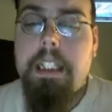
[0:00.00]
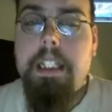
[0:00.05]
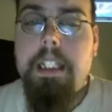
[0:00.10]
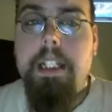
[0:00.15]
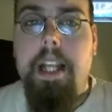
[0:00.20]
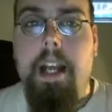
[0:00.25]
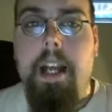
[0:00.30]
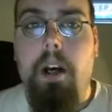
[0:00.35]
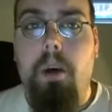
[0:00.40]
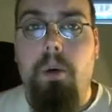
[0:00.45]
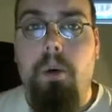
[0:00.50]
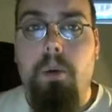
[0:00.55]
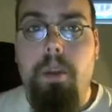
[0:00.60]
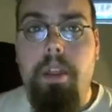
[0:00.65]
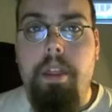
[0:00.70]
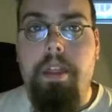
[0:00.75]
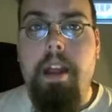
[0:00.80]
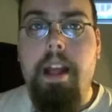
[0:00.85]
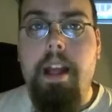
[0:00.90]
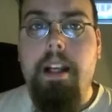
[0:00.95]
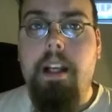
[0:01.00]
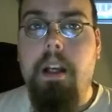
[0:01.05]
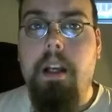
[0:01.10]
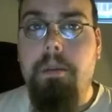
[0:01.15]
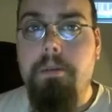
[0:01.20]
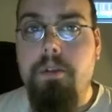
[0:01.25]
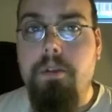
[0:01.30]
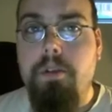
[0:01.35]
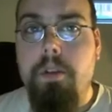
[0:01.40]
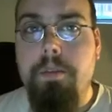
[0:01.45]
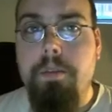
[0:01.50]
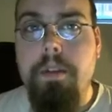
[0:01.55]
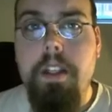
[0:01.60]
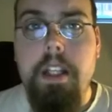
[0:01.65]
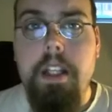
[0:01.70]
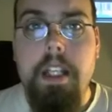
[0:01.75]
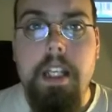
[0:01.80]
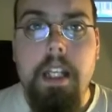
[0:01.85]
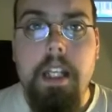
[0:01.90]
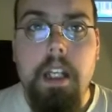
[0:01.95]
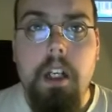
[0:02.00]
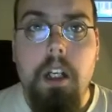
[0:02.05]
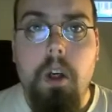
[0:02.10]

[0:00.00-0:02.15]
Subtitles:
Now, that comes from the